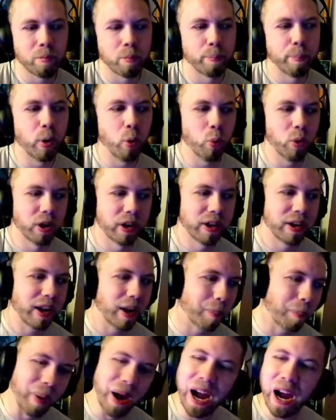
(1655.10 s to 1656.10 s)
but we're going to
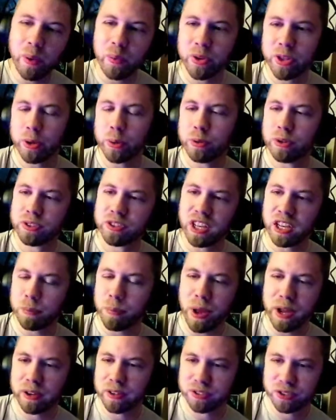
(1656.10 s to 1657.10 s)
empower you just like
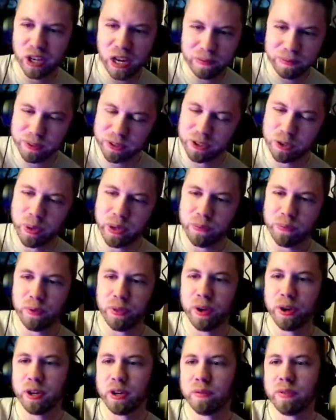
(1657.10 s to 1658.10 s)
Microsoft is doing for
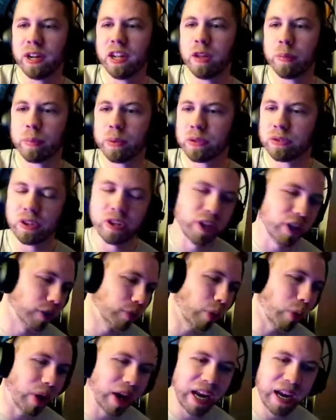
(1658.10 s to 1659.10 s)
their developers. And you
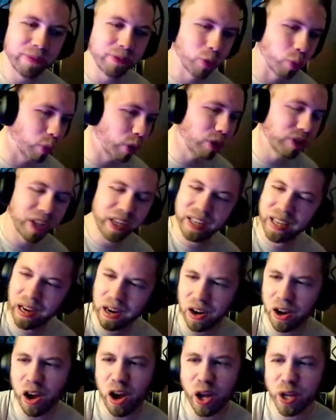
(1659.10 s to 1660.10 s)
won't have to, we'll take
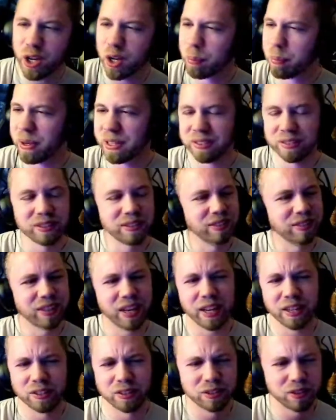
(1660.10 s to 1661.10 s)
care of all your business
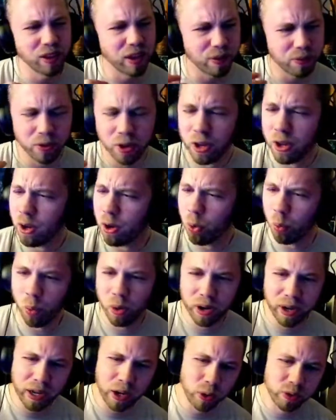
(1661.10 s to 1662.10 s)
side stuff.
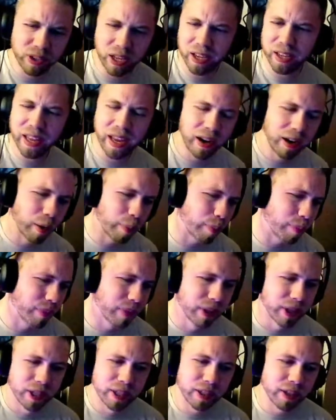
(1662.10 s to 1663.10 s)
We're going to take care of,
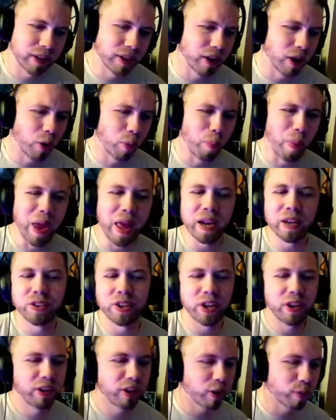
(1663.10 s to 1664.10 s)
you know,
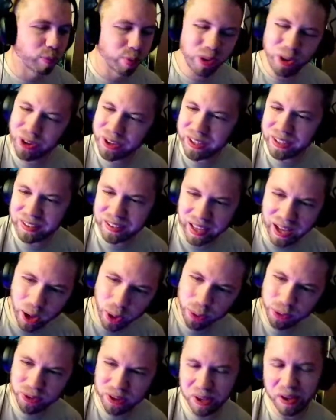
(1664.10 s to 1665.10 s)
managing your employees'
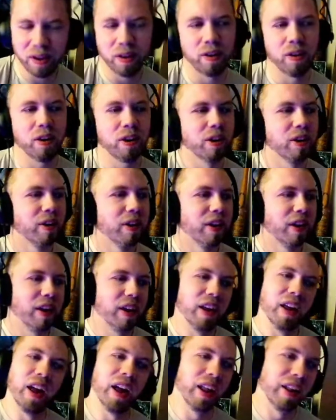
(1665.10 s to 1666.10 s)
health care
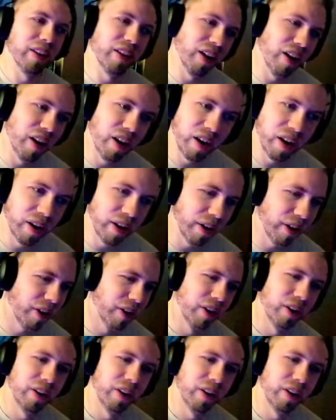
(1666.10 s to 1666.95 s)
and, uh,